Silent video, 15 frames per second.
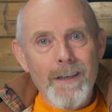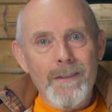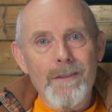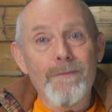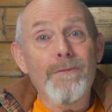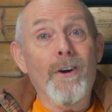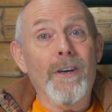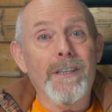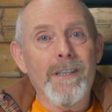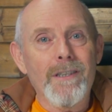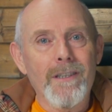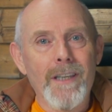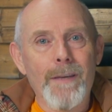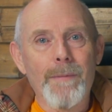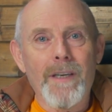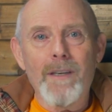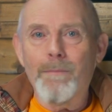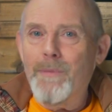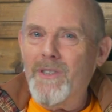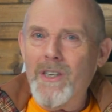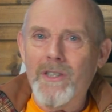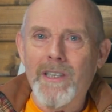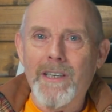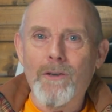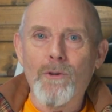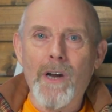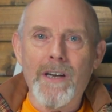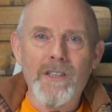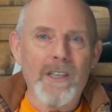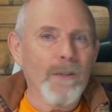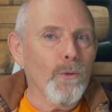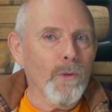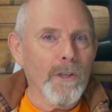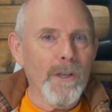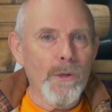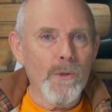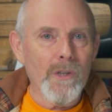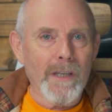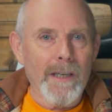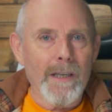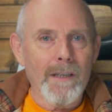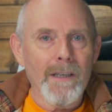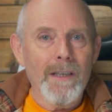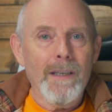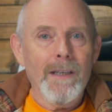to find its limit and potentially crashing or losing it.